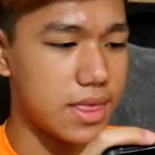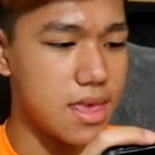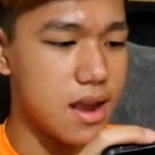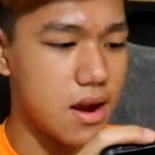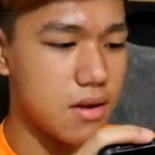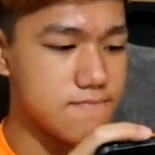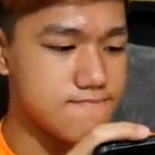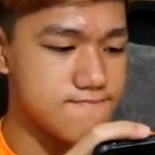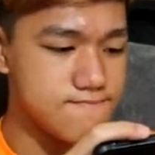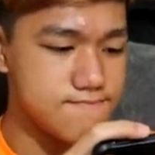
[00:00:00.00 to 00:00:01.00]
there.
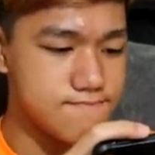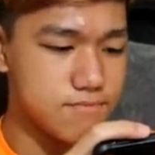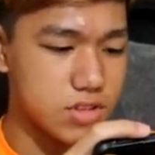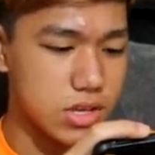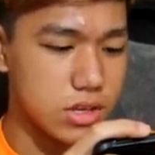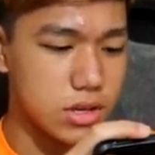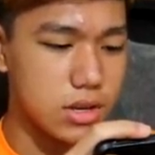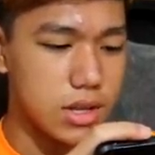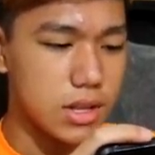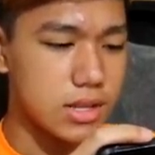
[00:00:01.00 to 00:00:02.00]
Mm-hmm, mm-hmm, looking good.
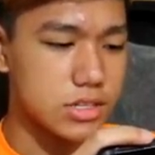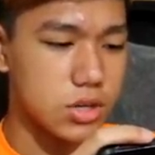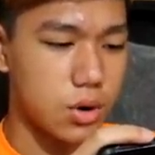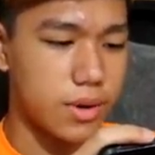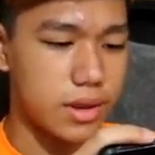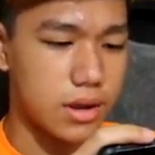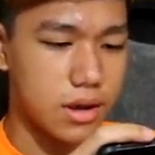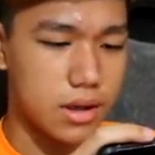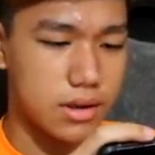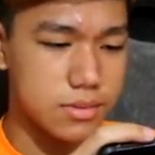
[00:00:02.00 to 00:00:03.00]
Let's just go in.
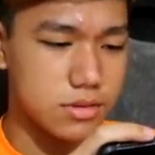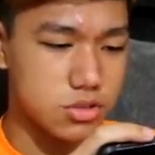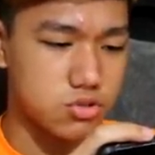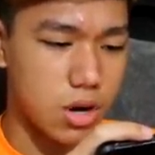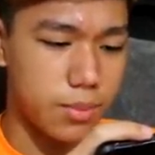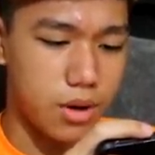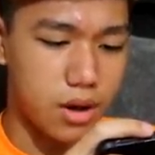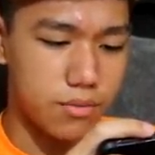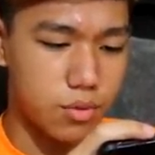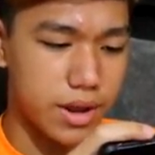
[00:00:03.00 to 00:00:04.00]
Uh, let me just drop
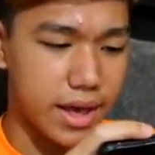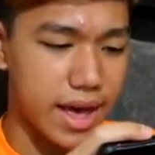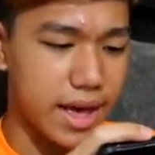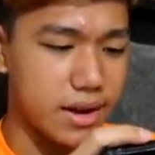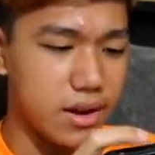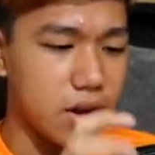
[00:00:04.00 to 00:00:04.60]
off what I had